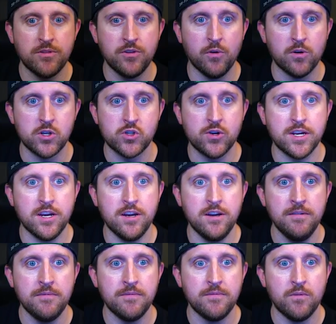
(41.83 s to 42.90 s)
your trigger,
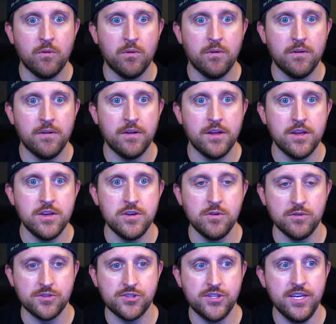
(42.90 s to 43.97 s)
you'll
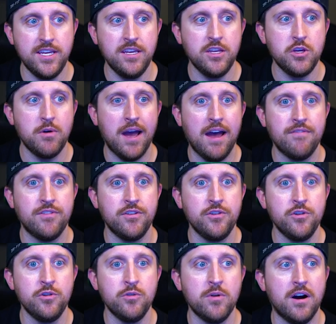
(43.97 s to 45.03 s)
see you have the
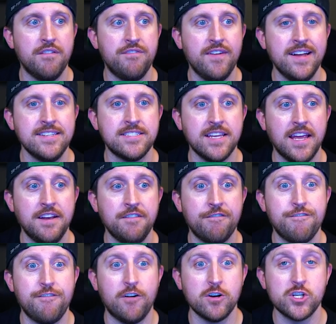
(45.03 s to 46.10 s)
new events in
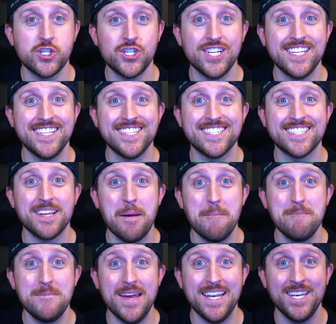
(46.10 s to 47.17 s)
functions
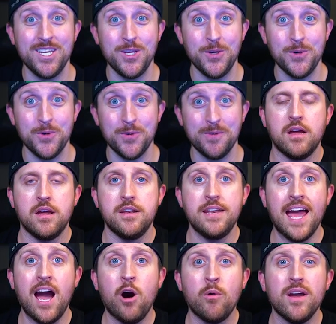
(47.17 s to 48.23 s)
menu.
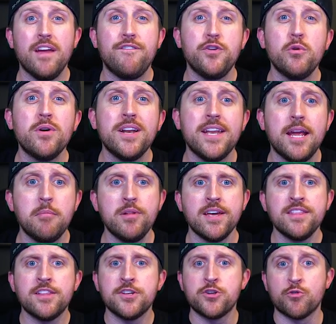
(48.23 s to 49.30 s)
Now, if you're enabling
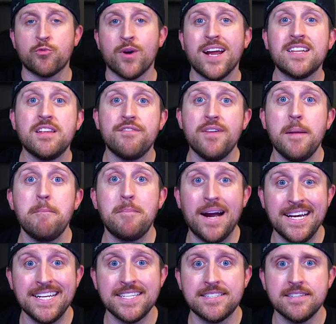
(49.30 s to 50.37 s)
the direct event
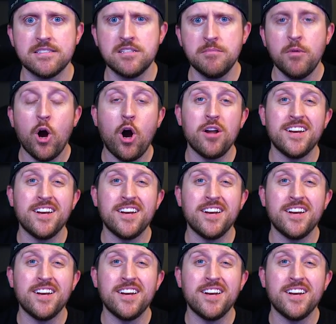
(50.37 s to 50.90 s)
binding system on